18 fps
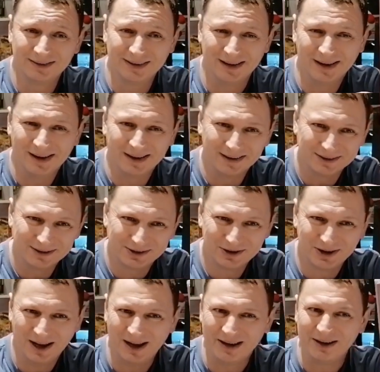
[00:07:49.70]
Yeah,
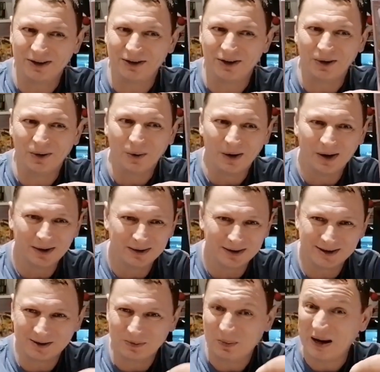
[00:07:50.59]
it's like you do.
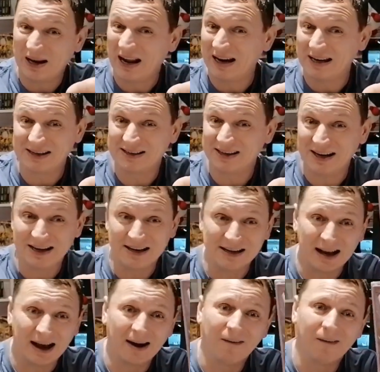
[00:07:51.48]
This is being
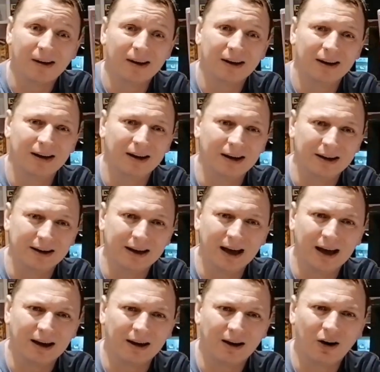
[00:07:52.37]
18 now.
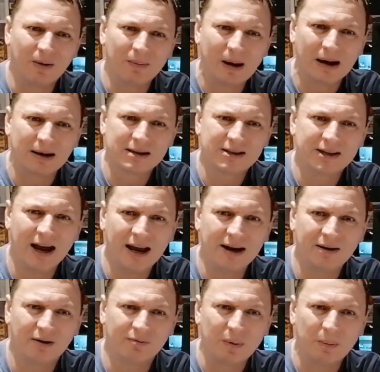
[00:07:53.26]
Yeah, got it about
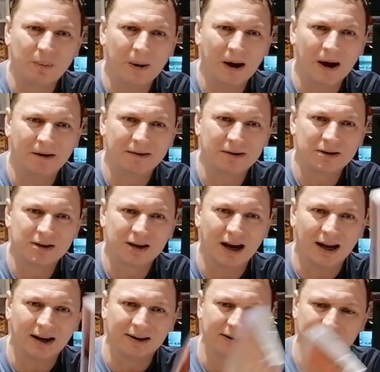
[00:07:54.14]
10 off my
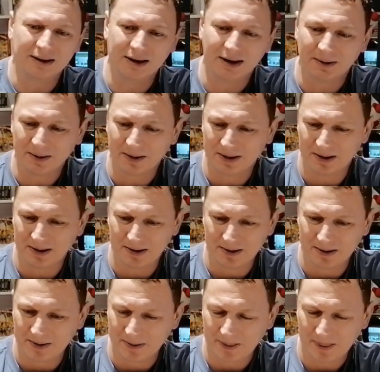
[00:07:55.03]
parents, and
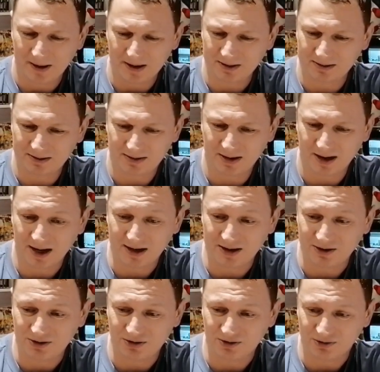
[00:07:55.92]
that
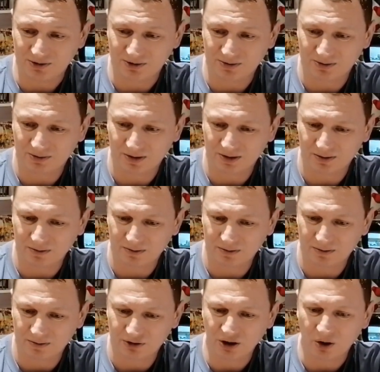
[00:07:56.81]
is just
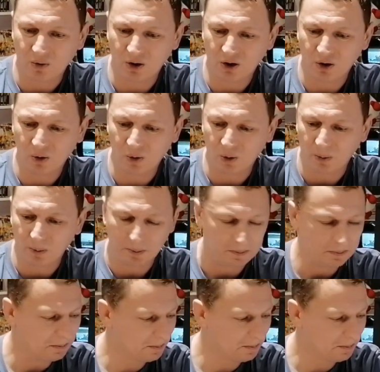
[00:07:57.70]
so cool.